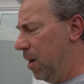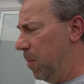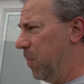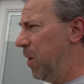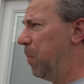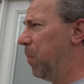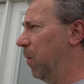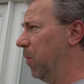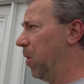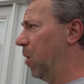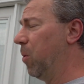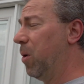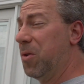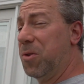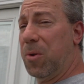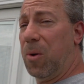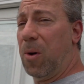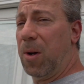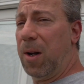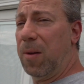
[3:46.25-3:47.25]
people know
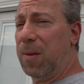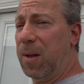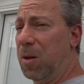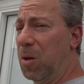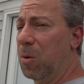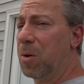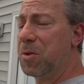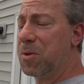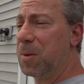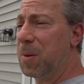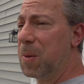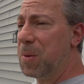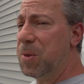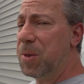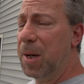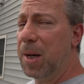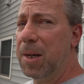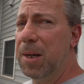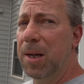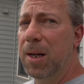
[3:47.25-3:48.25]
it's haunted, they know it's
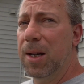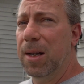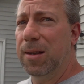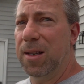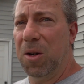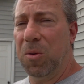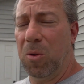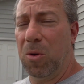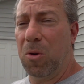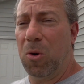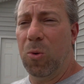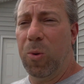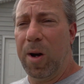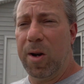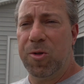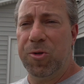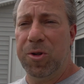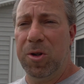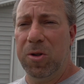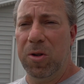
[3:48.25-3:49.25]
legit, they won't
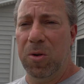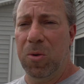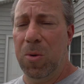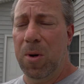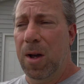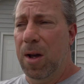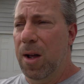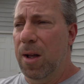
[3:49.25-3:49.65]
question you.